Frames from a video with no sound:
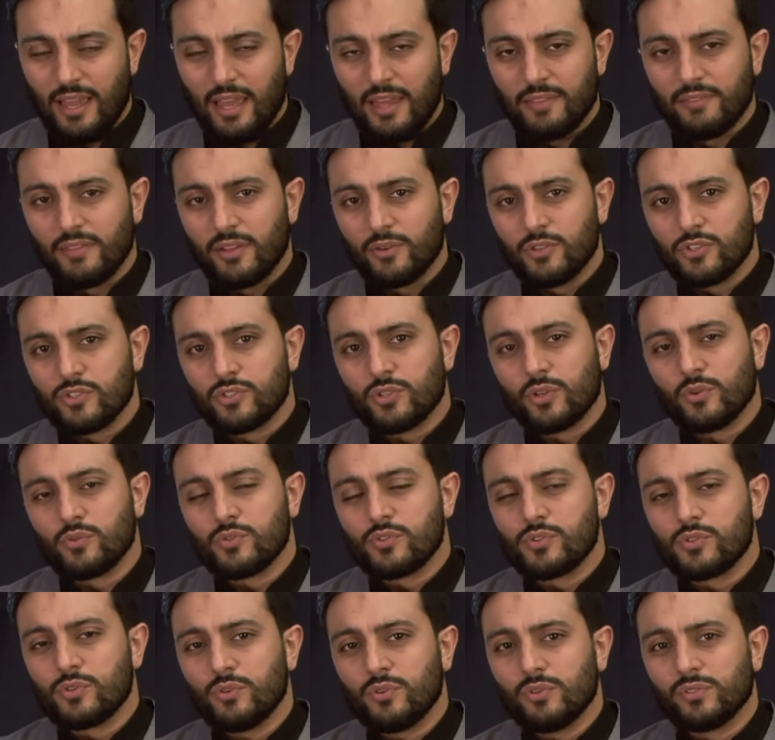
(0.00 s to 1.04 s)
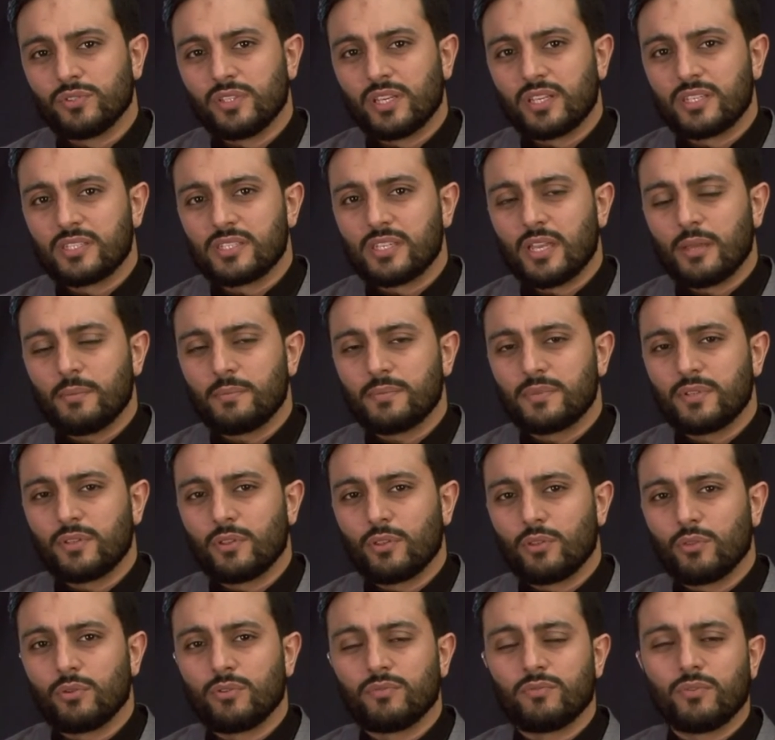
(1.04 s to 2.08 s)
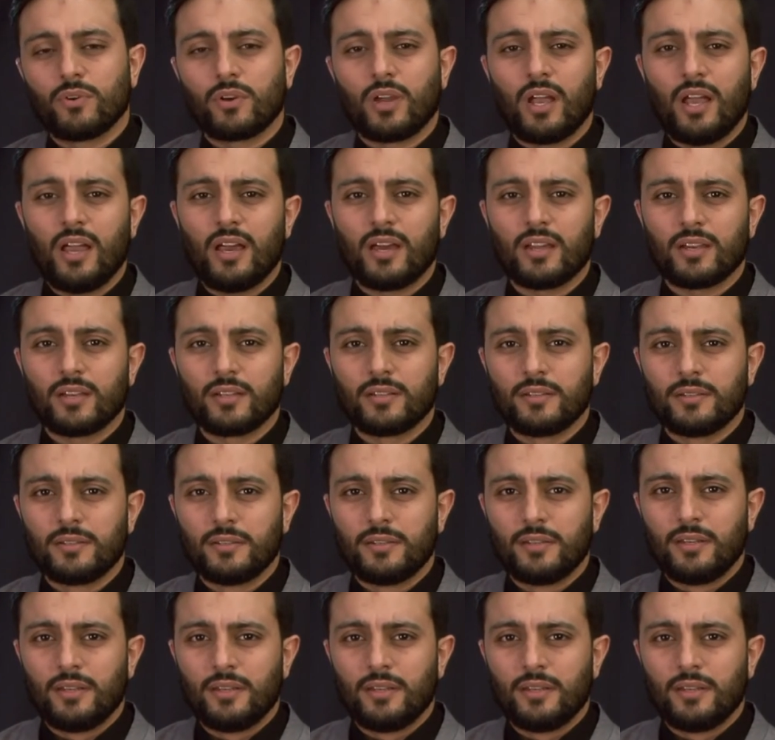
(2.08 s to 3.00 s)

and there is no sword except Dhul Fuqar.